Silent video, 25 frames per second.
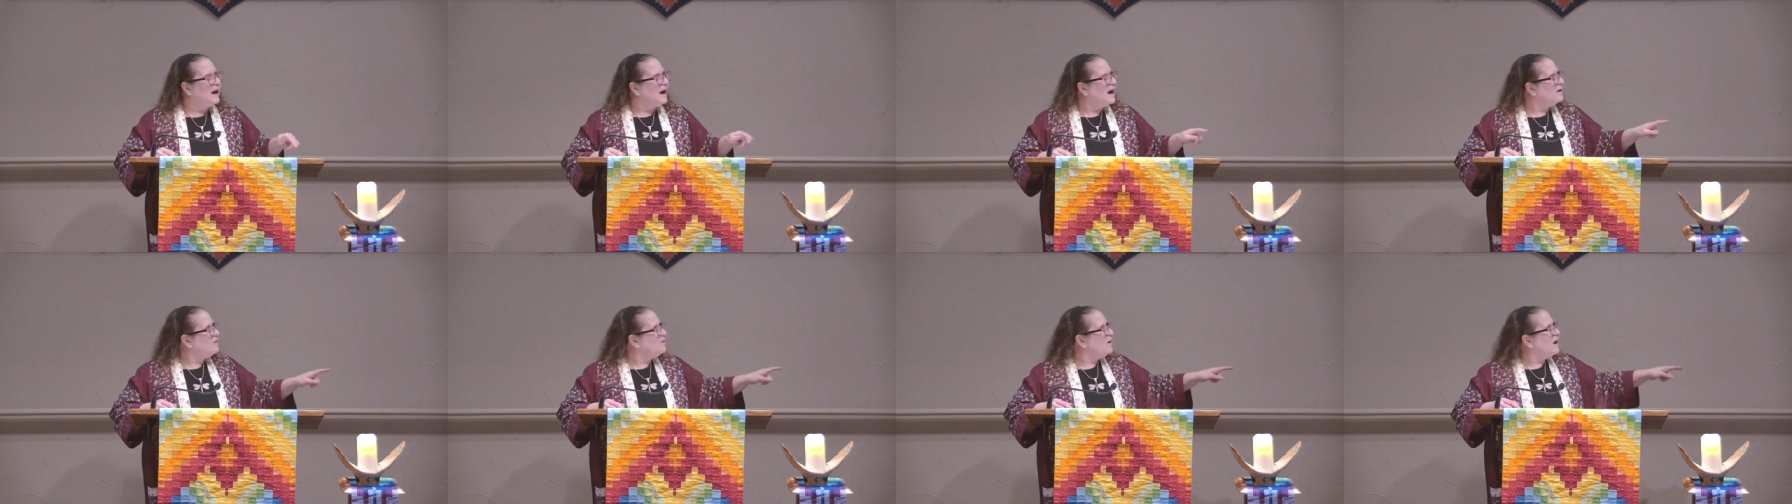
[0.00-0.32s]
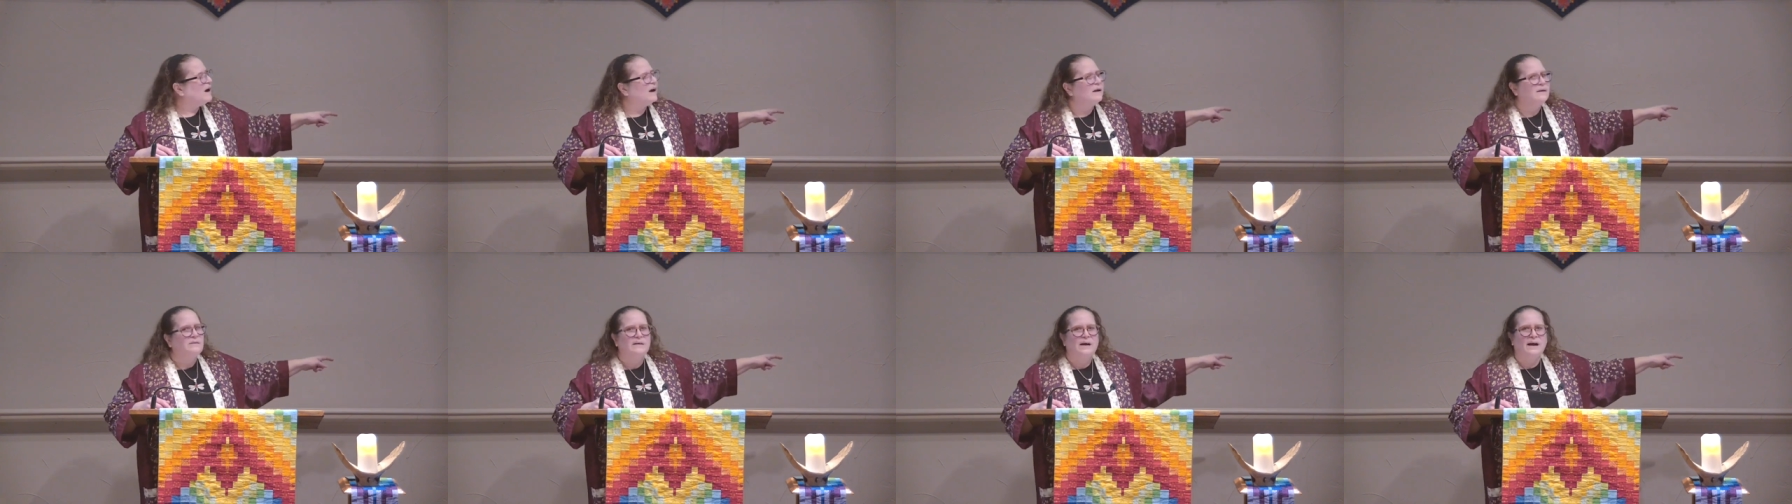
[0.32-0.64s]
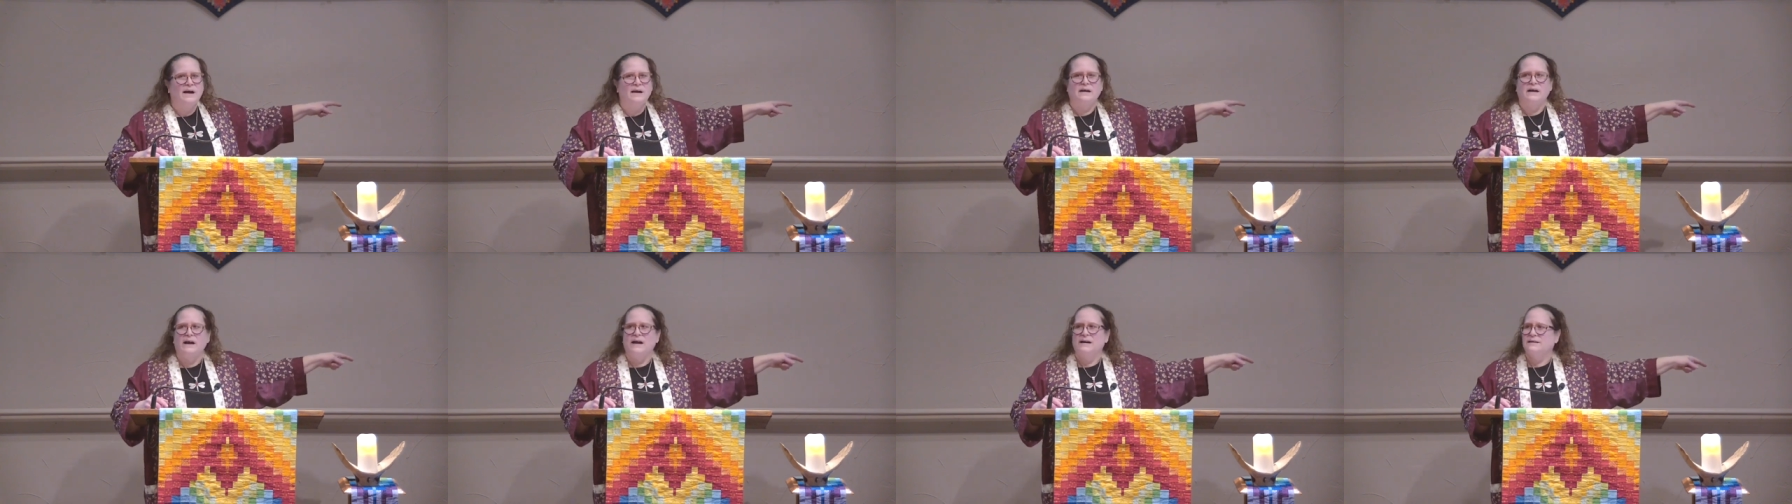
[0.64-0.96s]

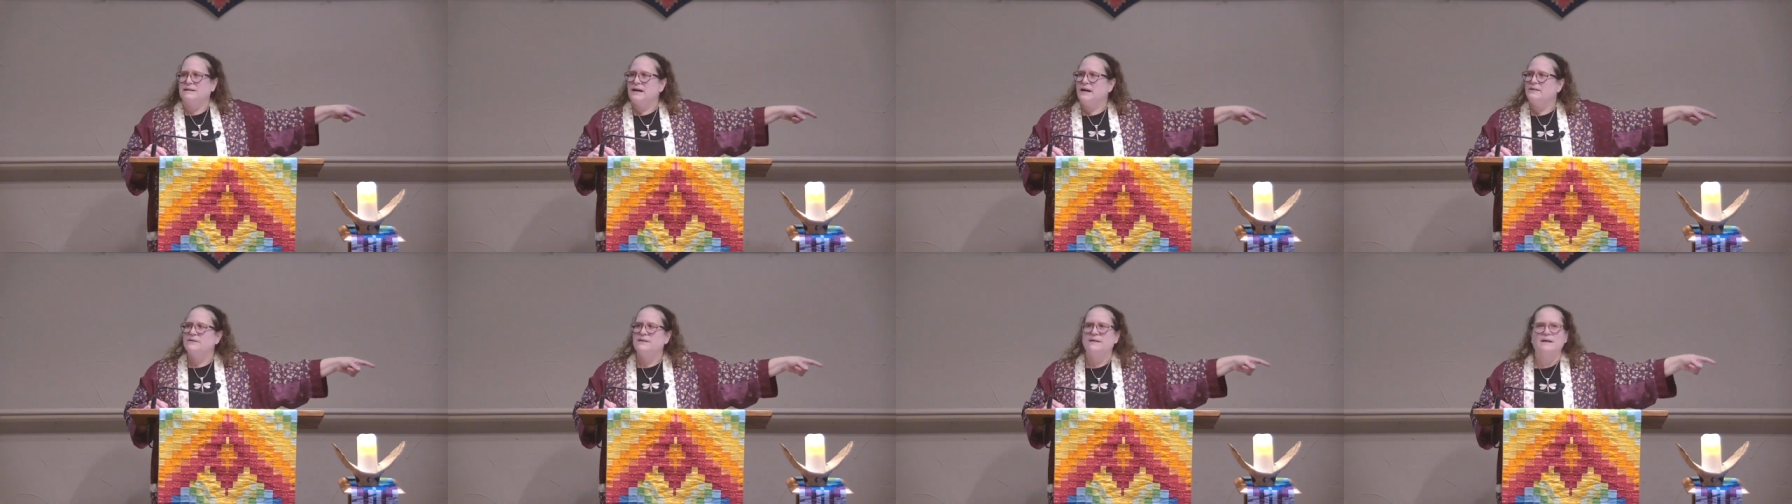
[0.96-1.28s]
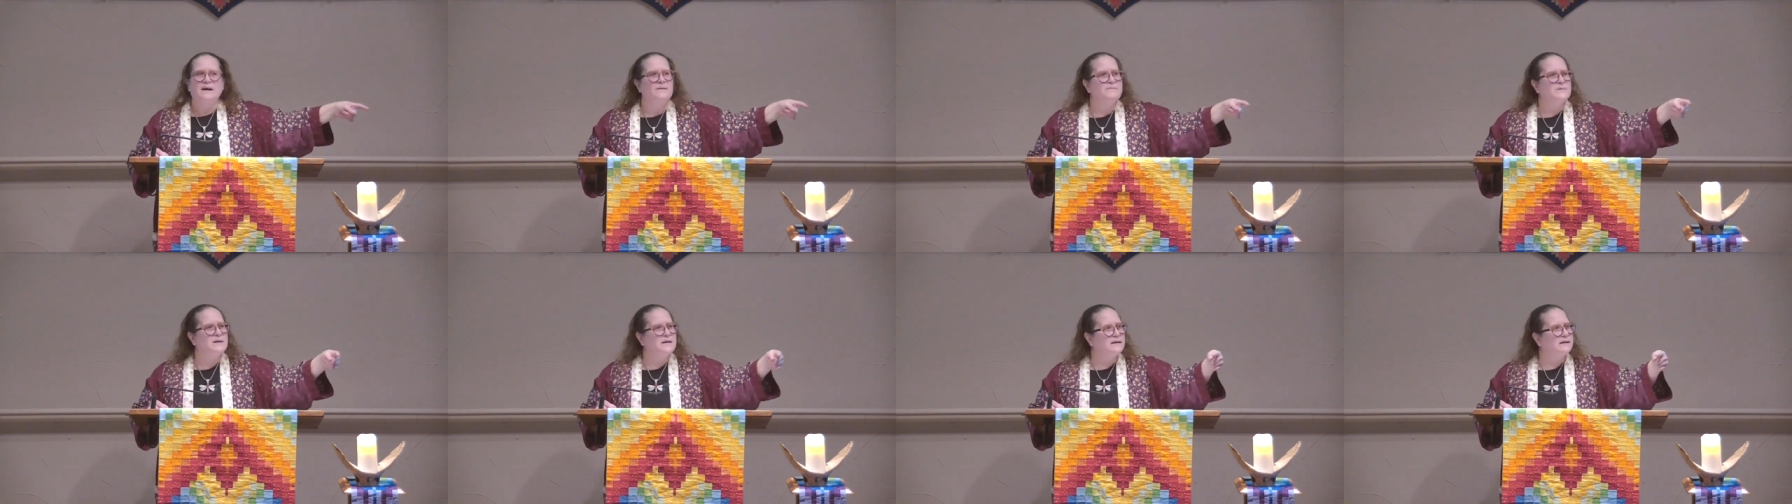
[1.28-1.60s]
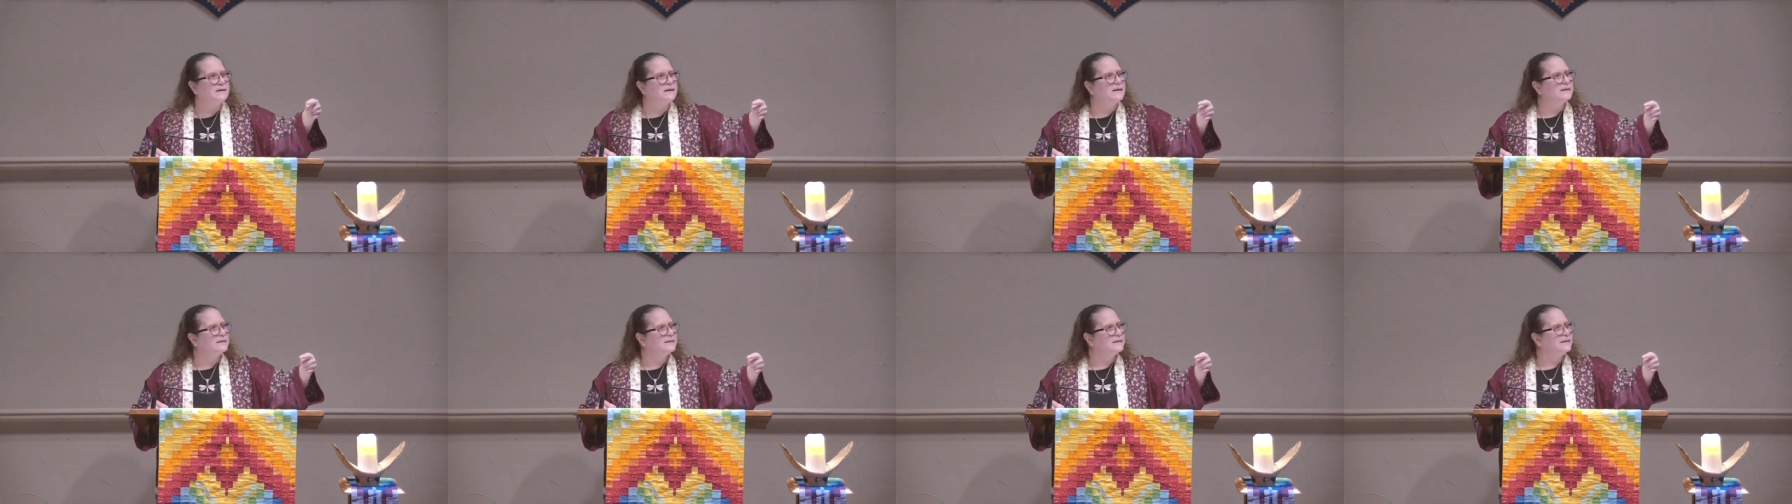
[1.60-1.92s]
As I was coming
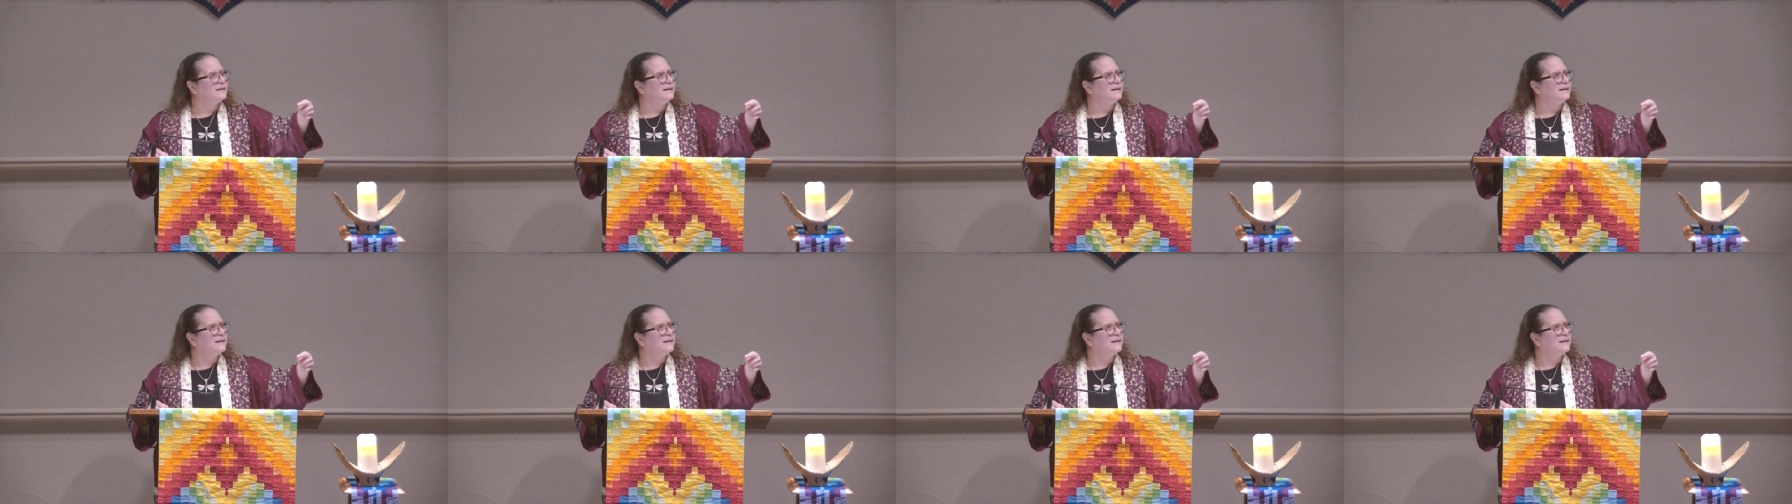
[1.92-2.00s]
in here